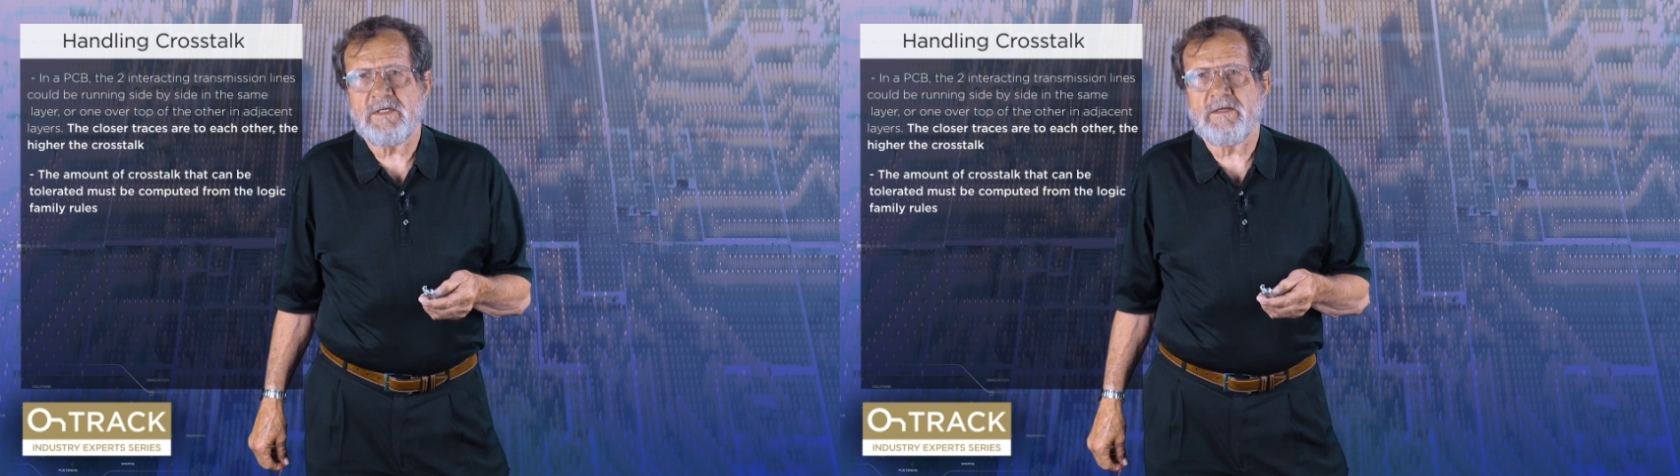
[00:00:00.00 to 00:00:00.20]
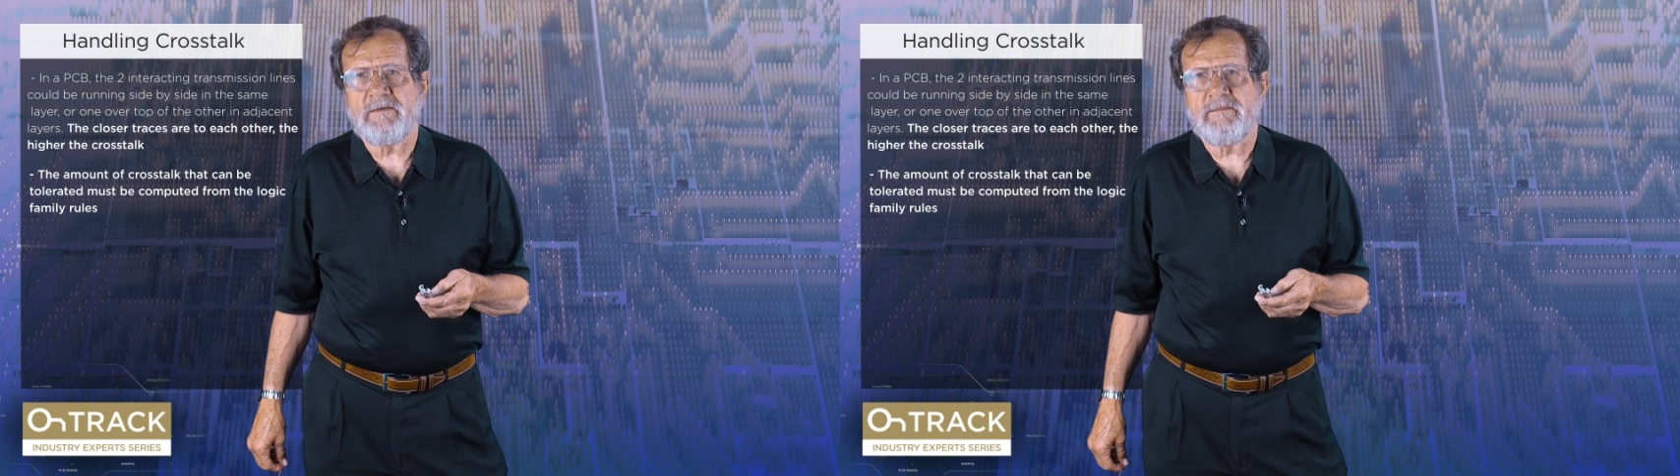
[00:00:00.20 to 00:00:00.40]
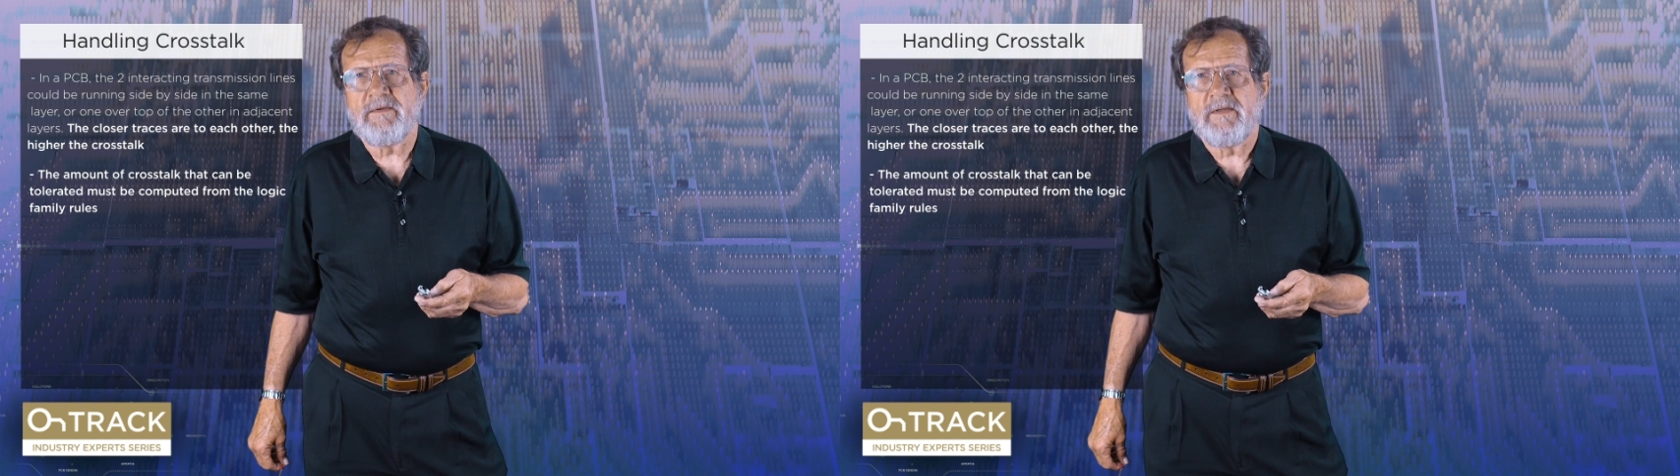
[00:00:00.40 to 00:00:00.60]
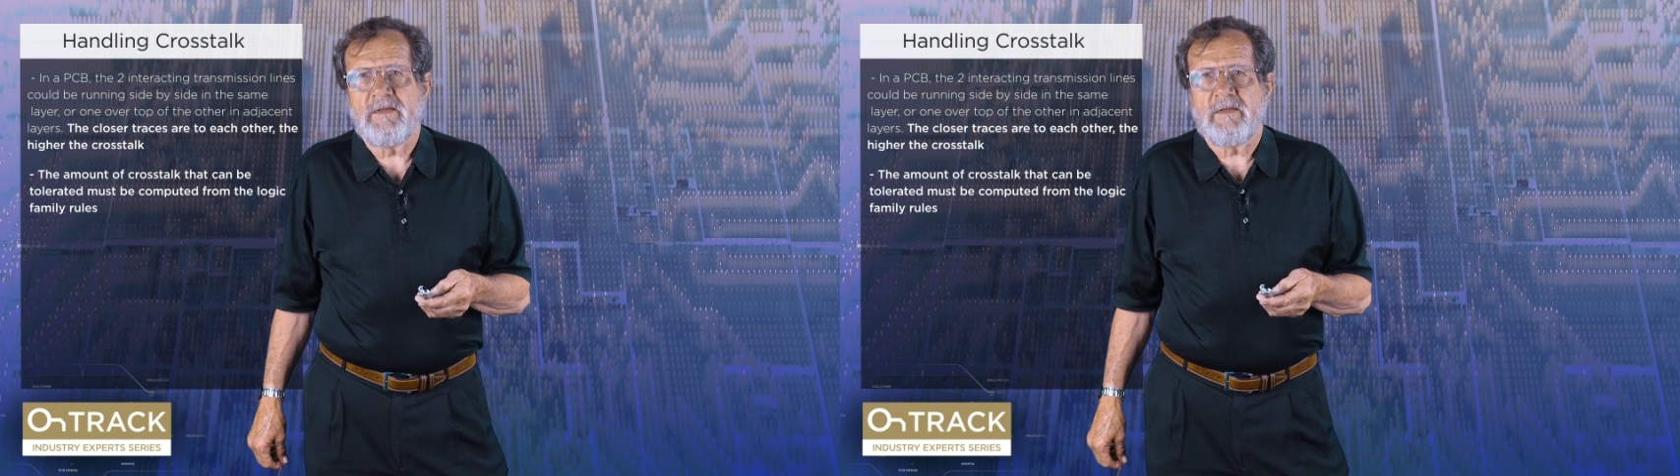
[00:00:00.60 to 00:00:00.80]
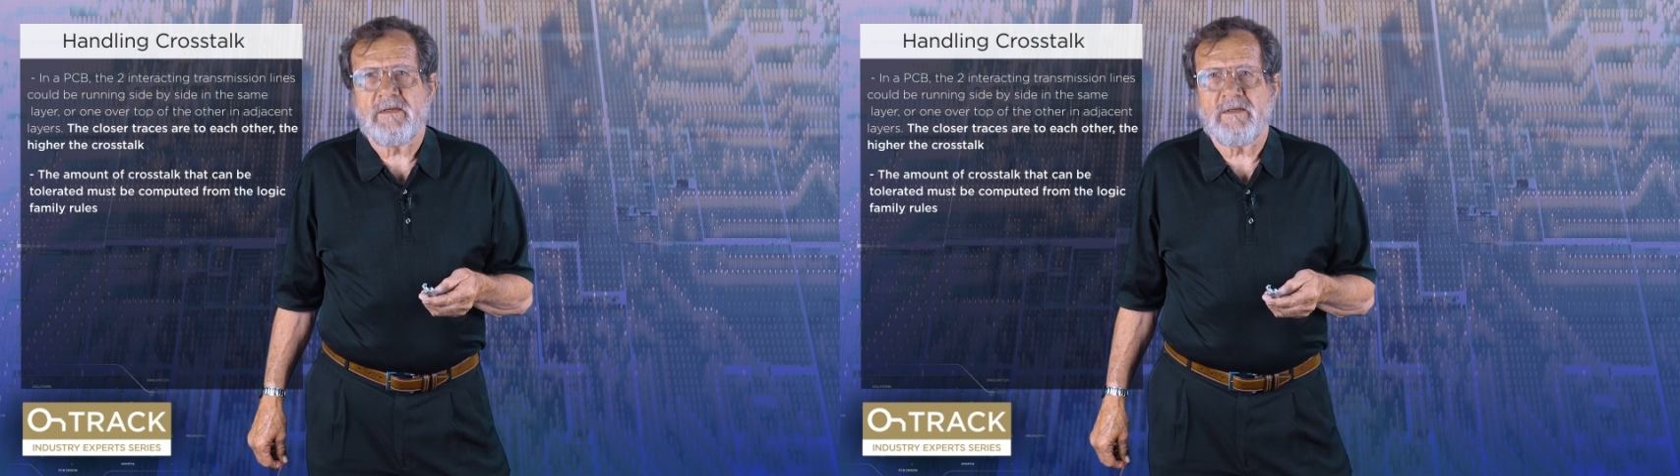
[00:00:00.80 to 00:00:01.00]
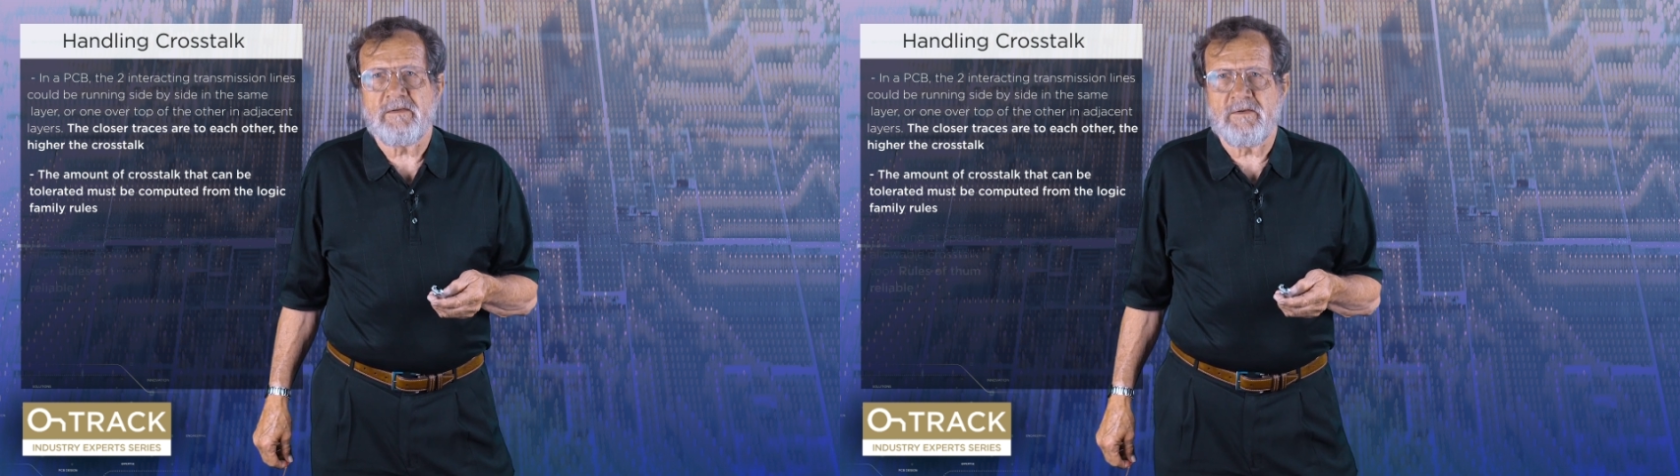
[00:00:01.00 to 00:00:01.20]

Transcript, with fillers: Uh, uh,